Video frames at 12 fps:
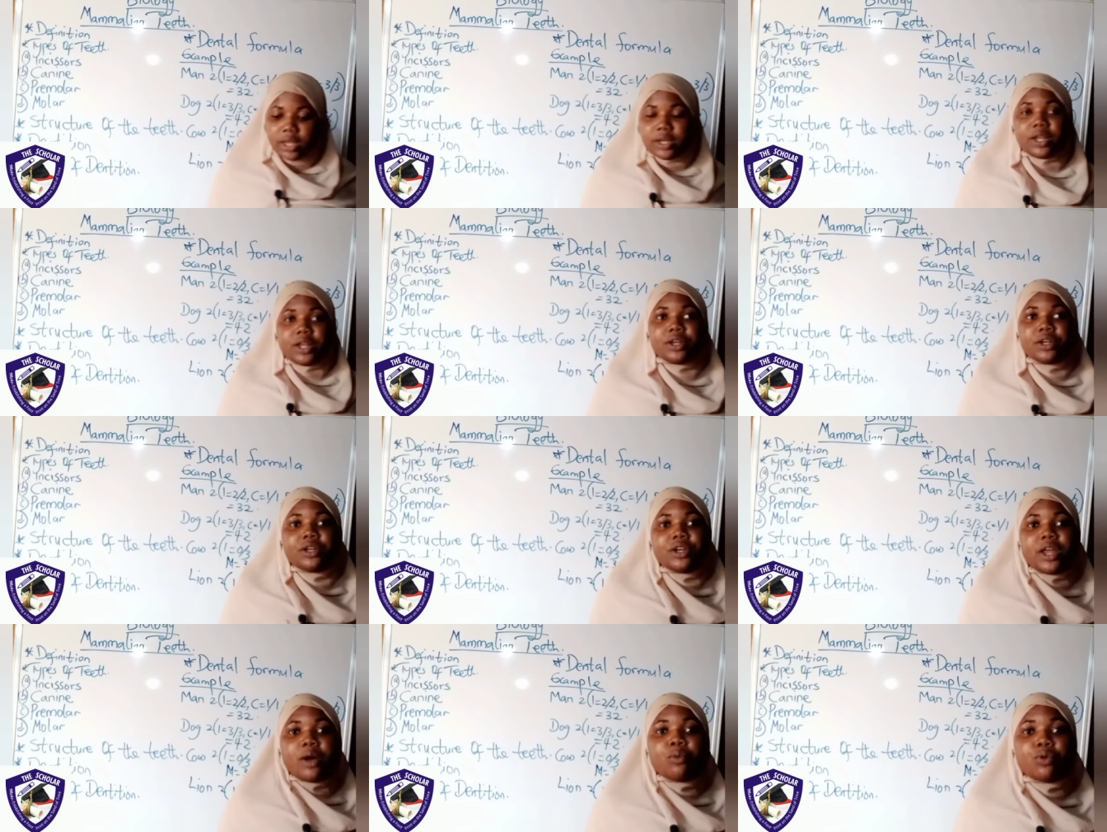Then
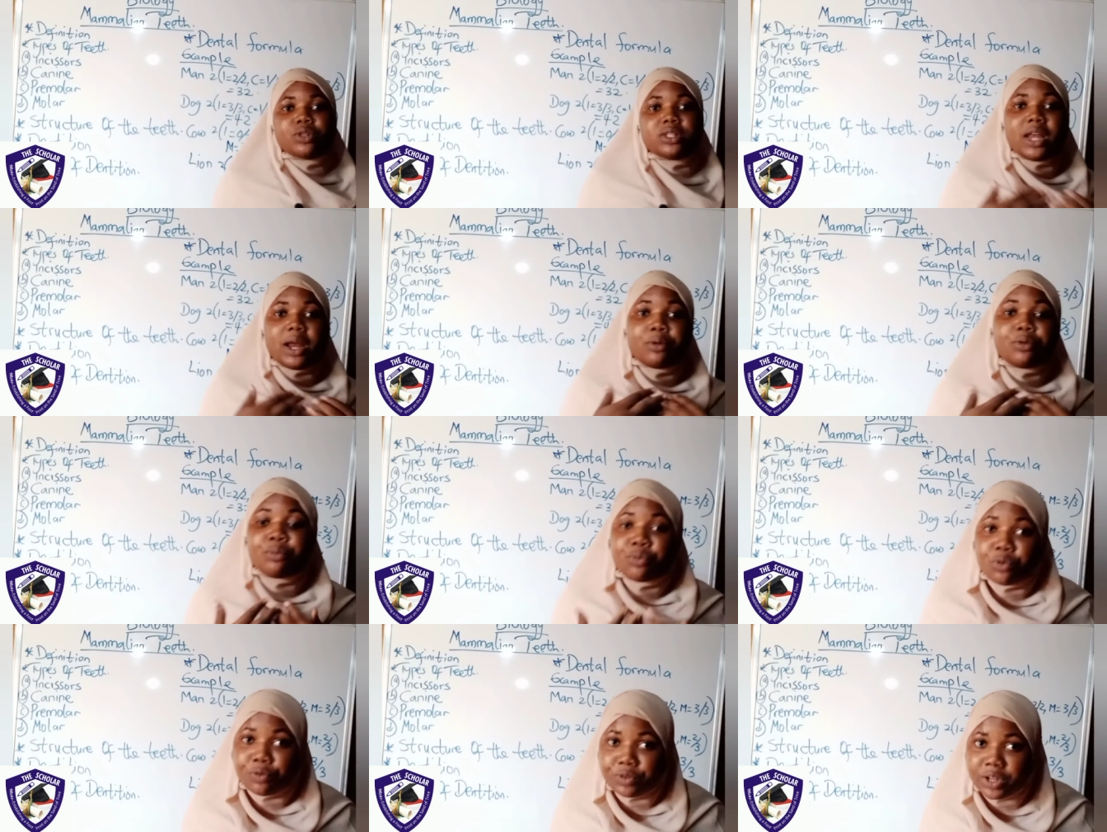they are
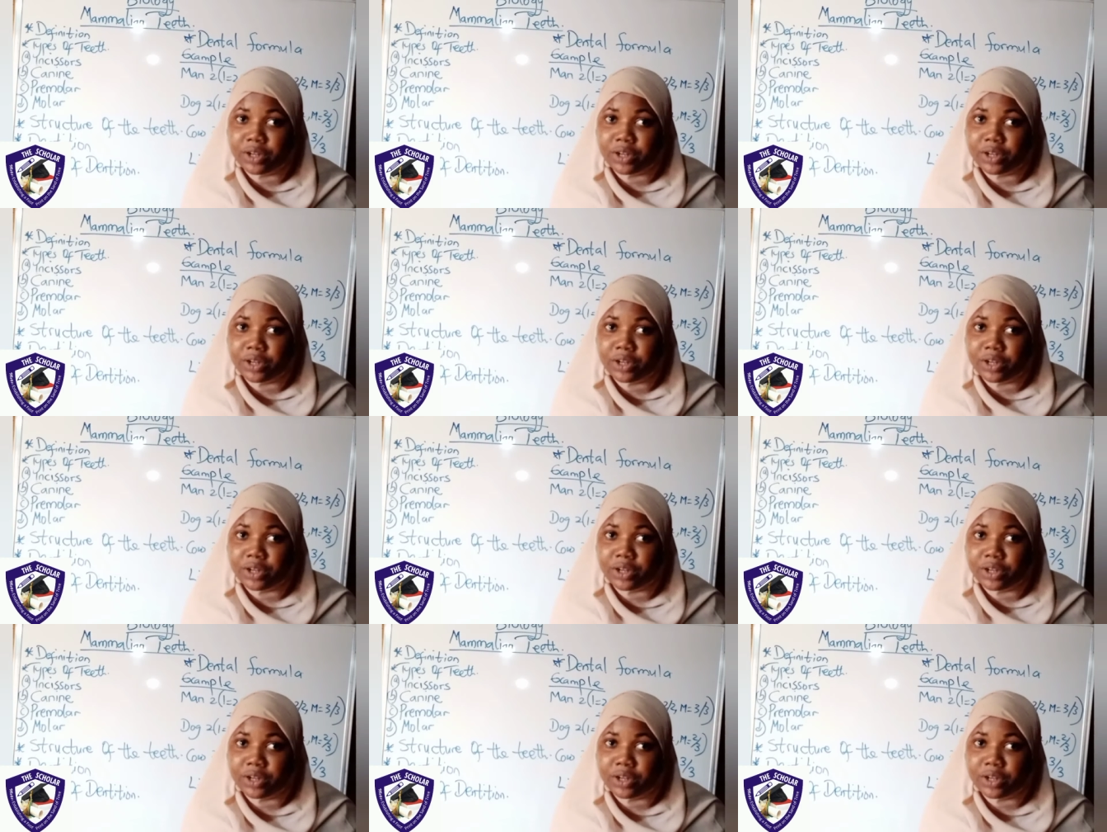removed